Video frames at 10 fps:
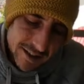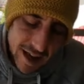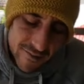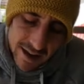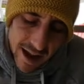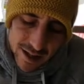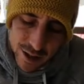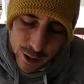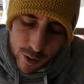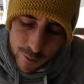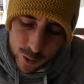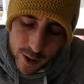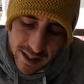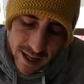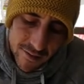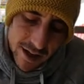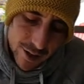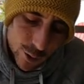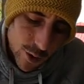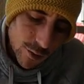seven, nasty twelve, twenty-seven,
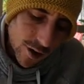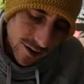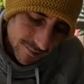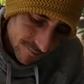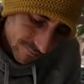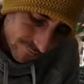and a twenty-one.